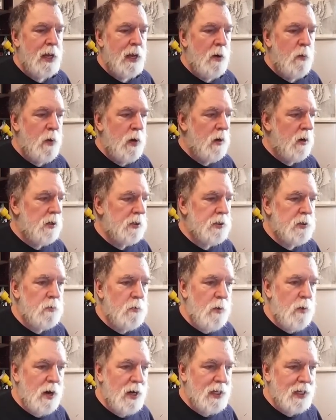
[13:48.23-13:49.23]
We also
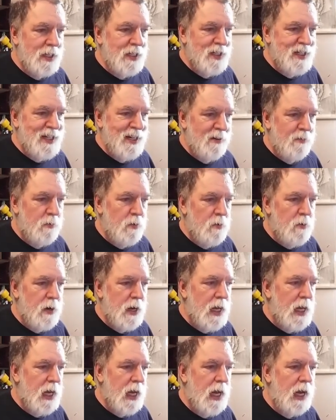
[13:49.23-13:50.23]
want a 0
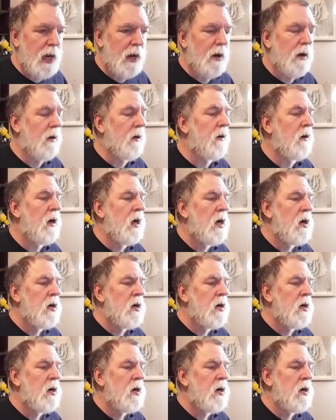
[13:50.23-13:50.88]
here,